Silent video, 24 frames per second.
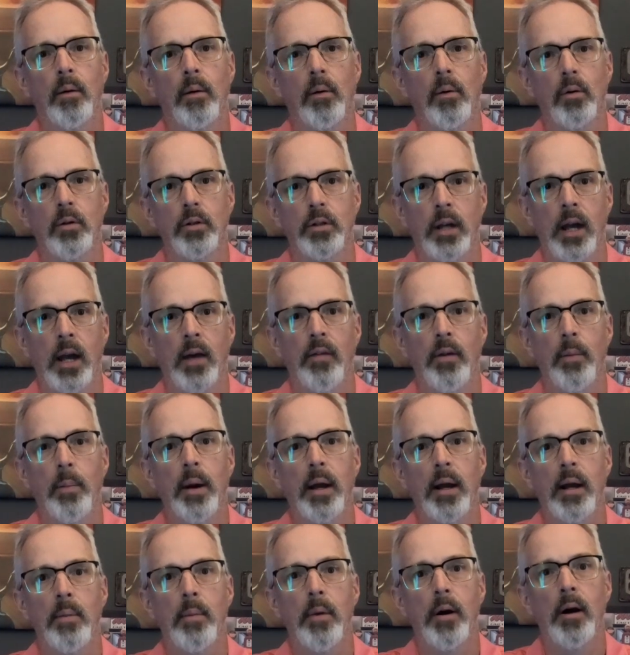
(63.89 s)
Of course, they have the
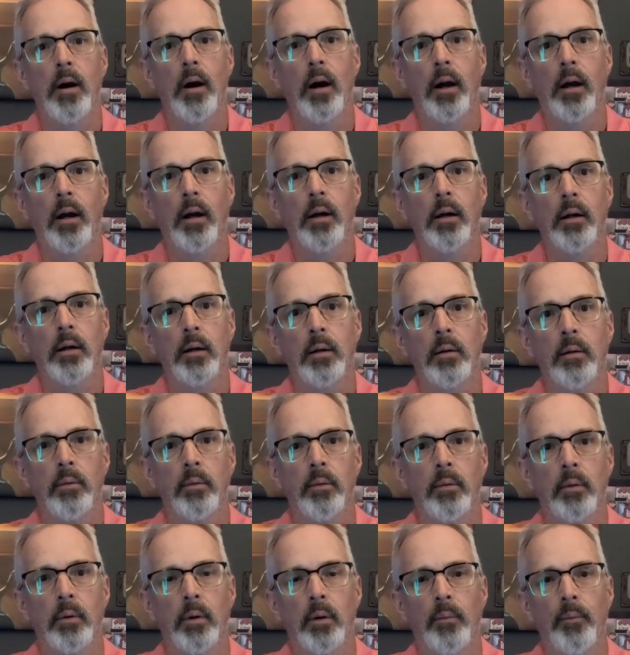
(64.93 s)
Pan America.
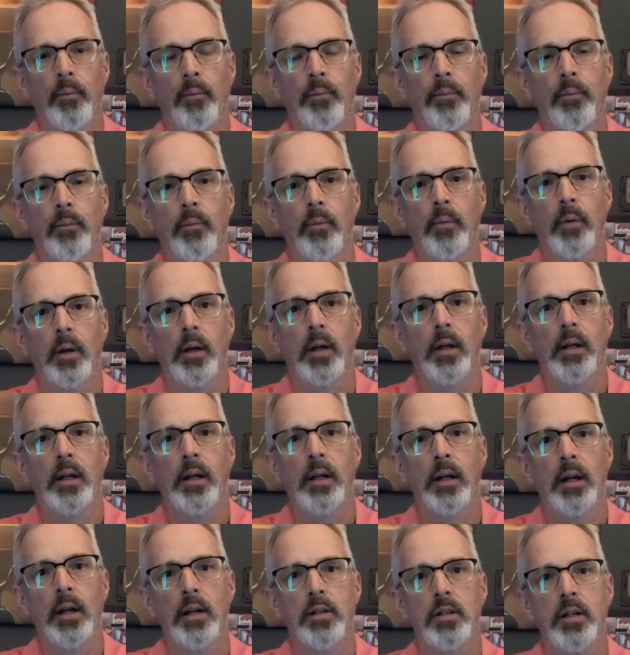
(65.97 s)

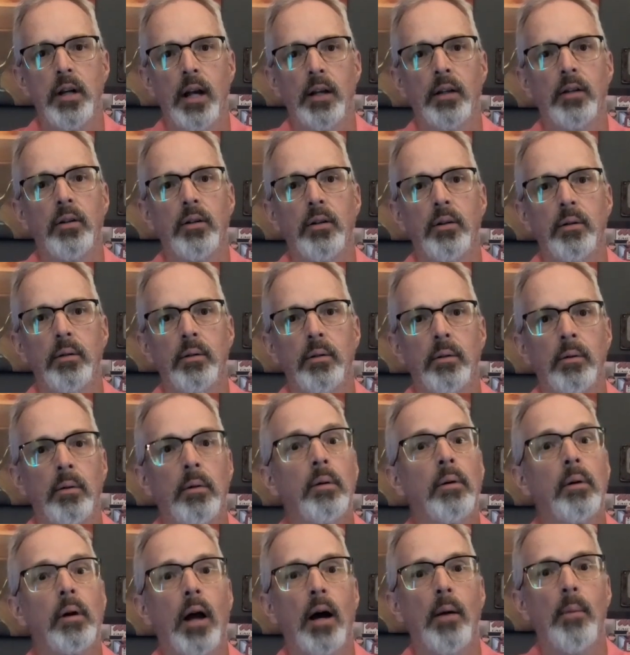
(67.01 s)
Indian has yet to
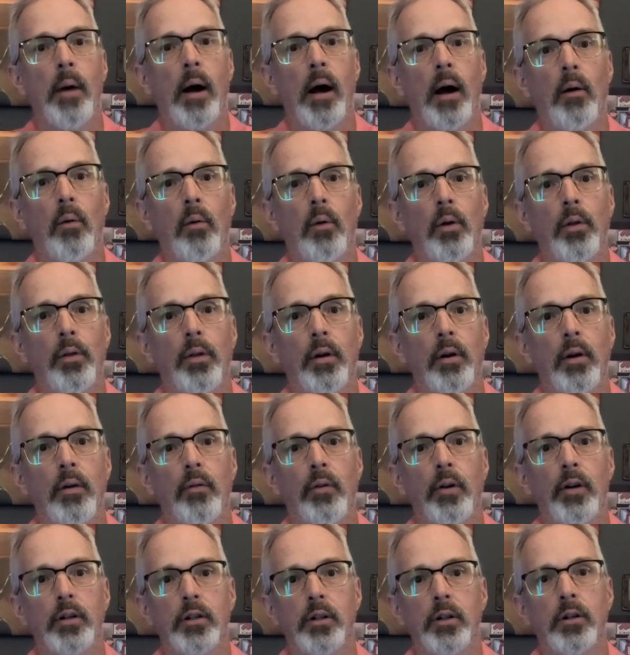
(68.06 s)
come out with an
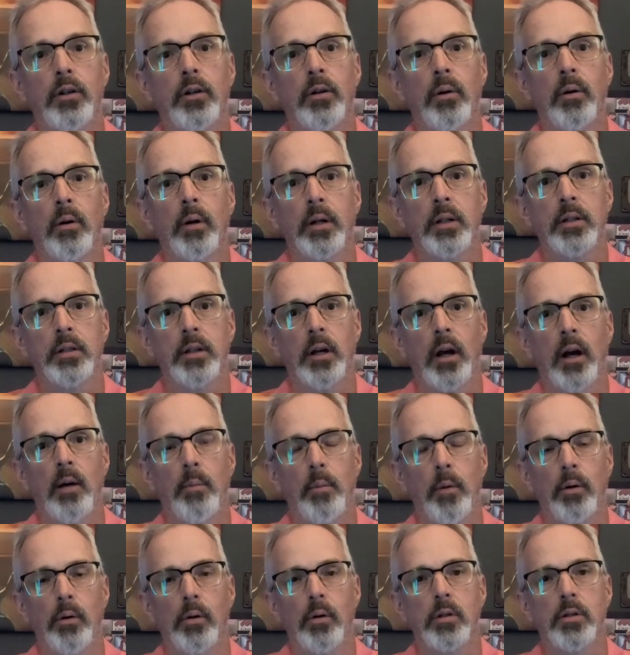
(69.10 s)
adventure touring
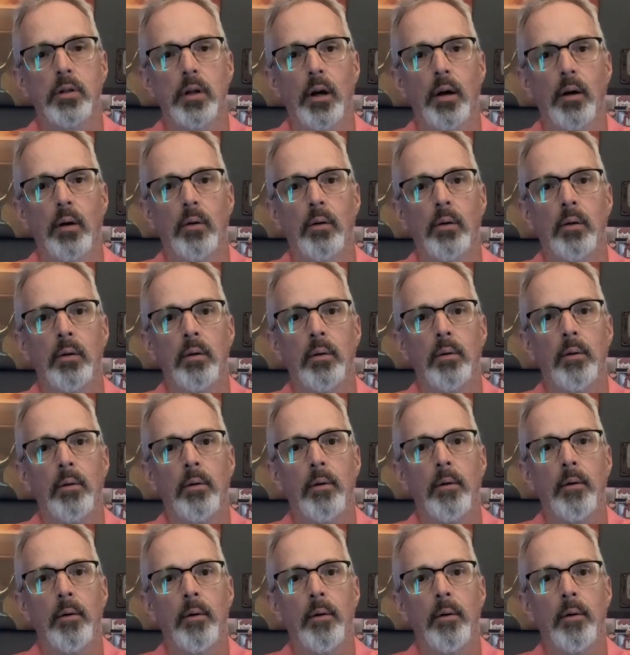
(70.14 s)
style motorcycle.